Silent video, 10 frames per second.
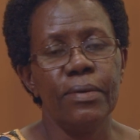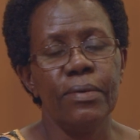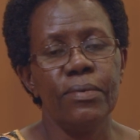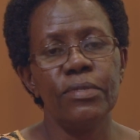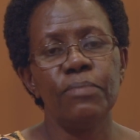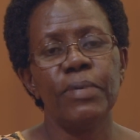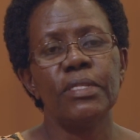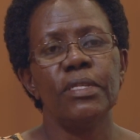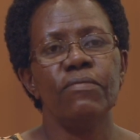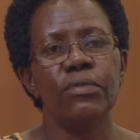was
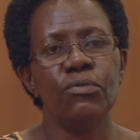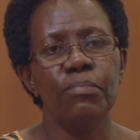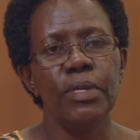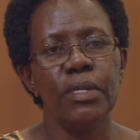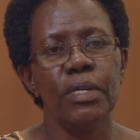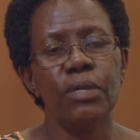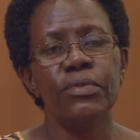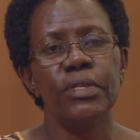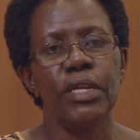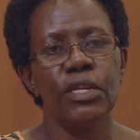perceived to be
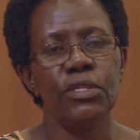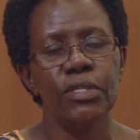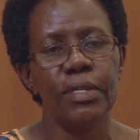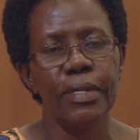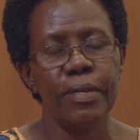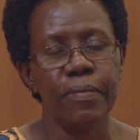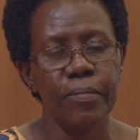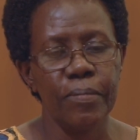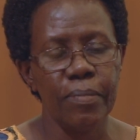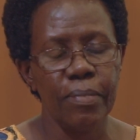healthy aging.
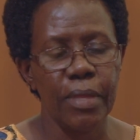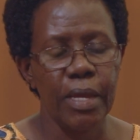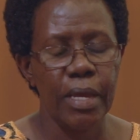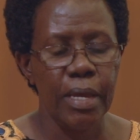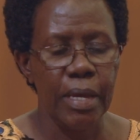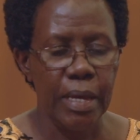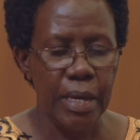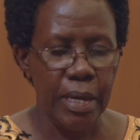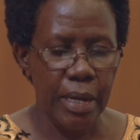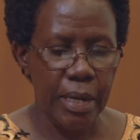
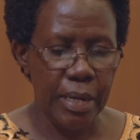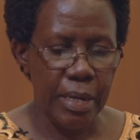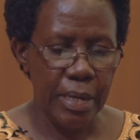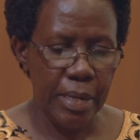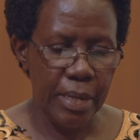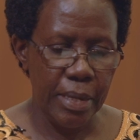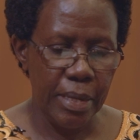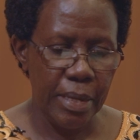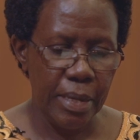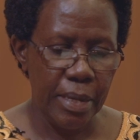And
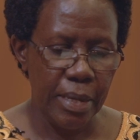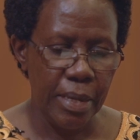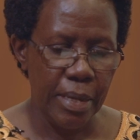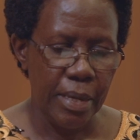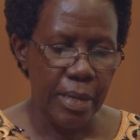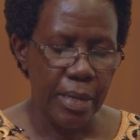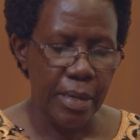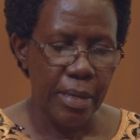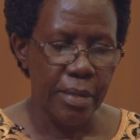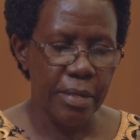
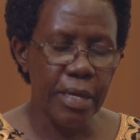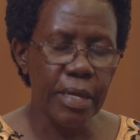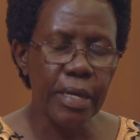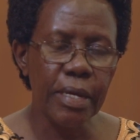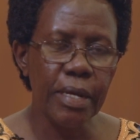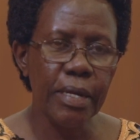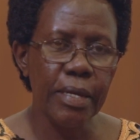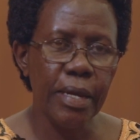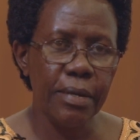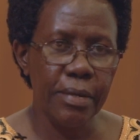thinking
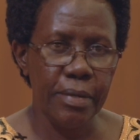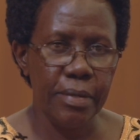clearly,